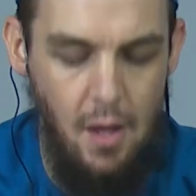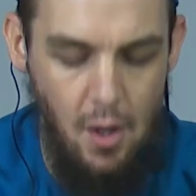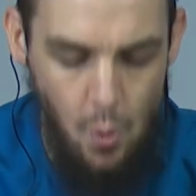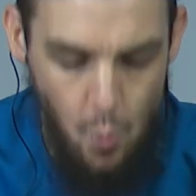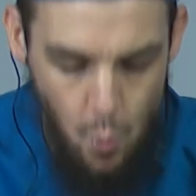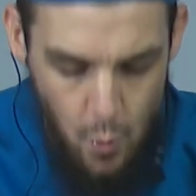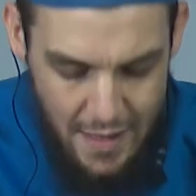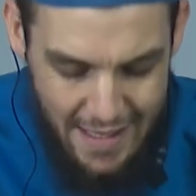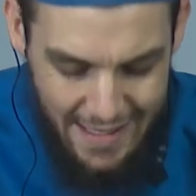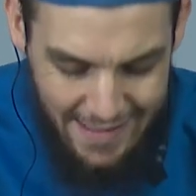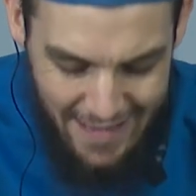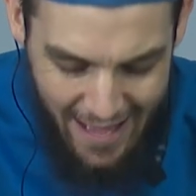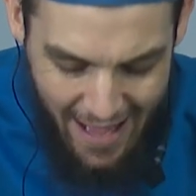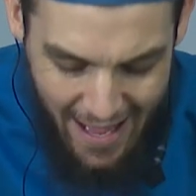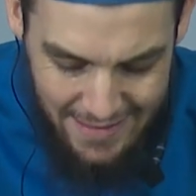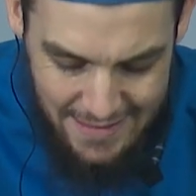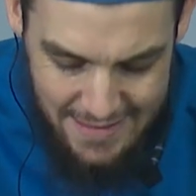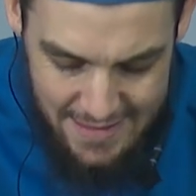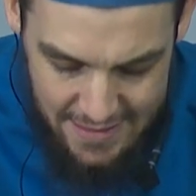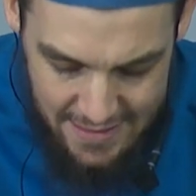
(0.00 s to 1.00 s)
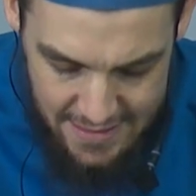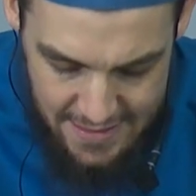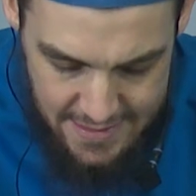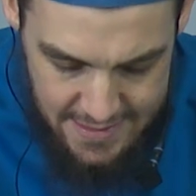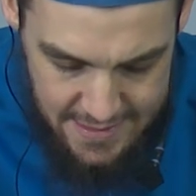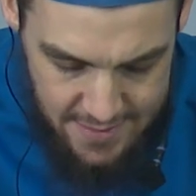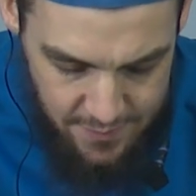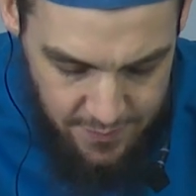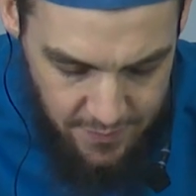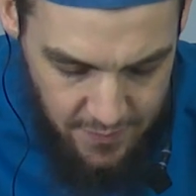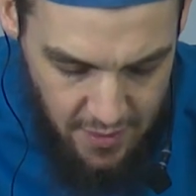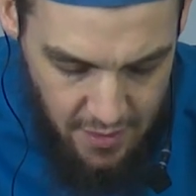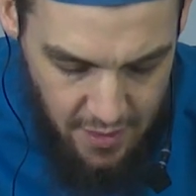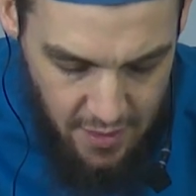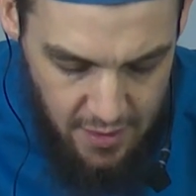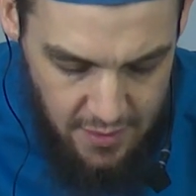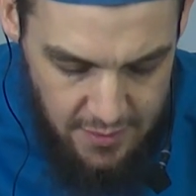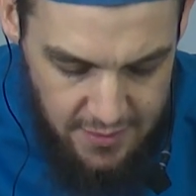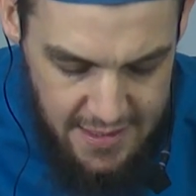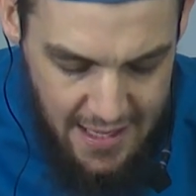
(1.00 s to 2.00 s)
We can add to this
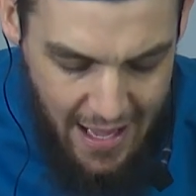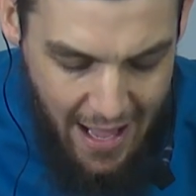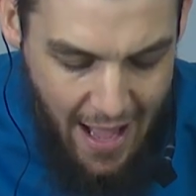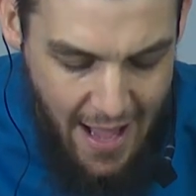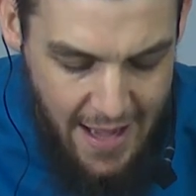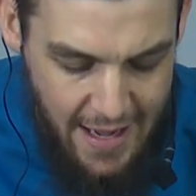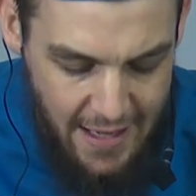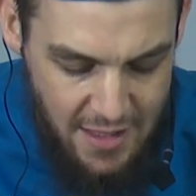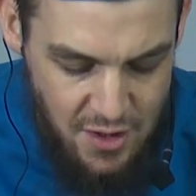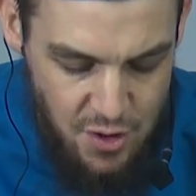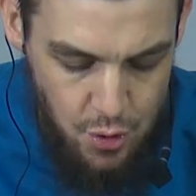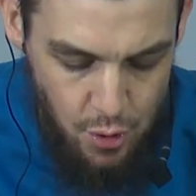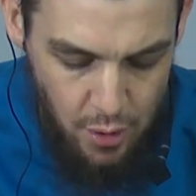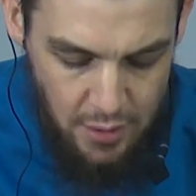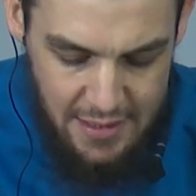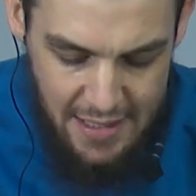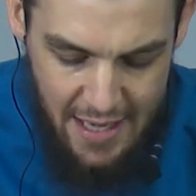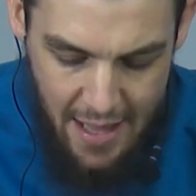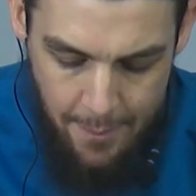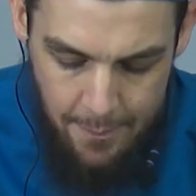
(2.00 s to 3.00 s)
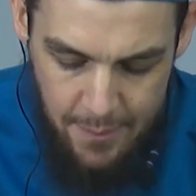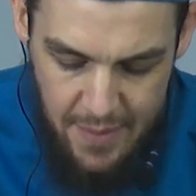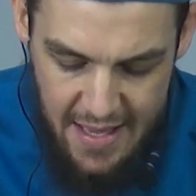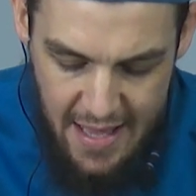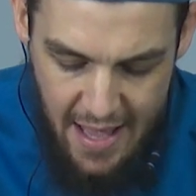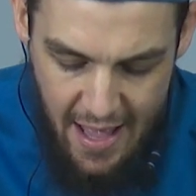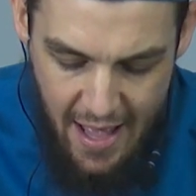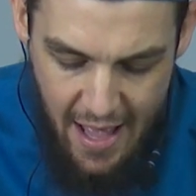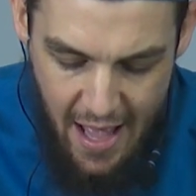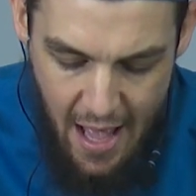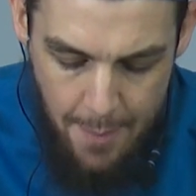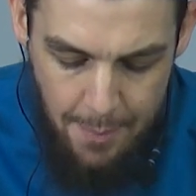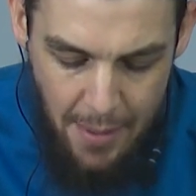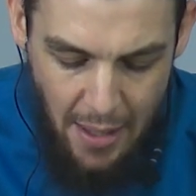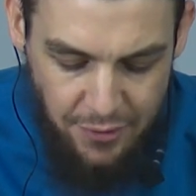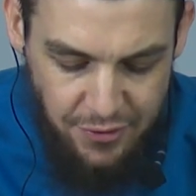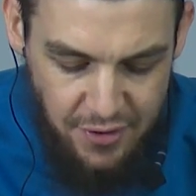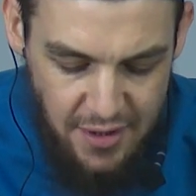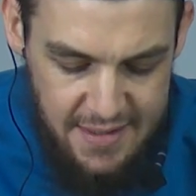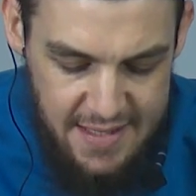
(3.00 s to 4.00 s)
the ayah in Surah Al-Anbiya
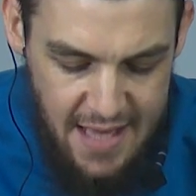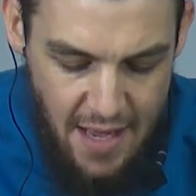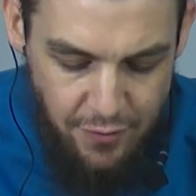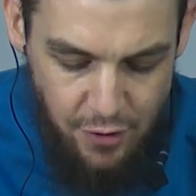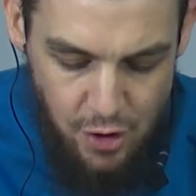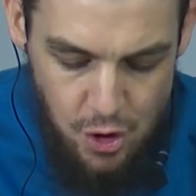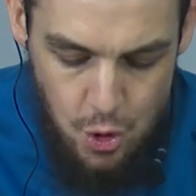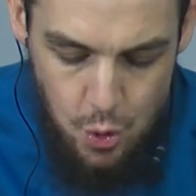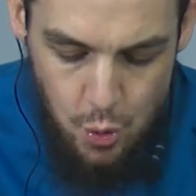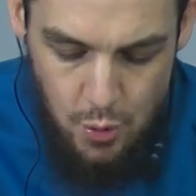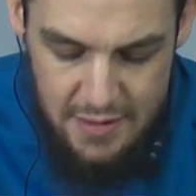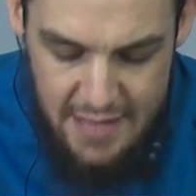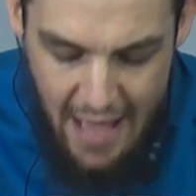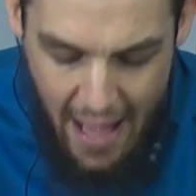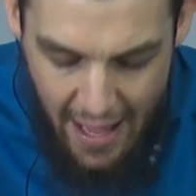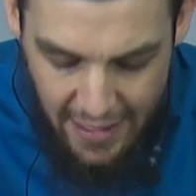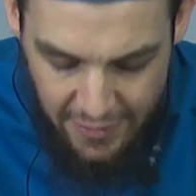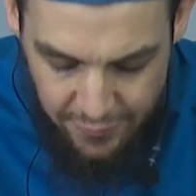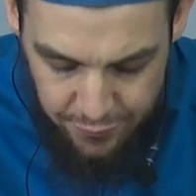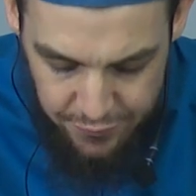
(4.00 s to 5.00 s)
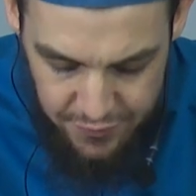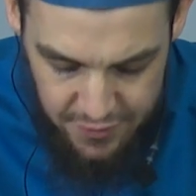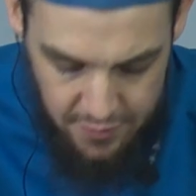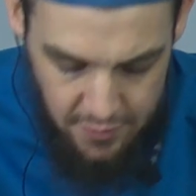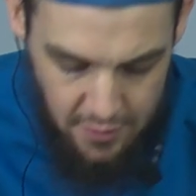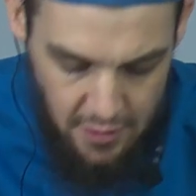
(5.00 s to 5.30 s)
about the devils who dived.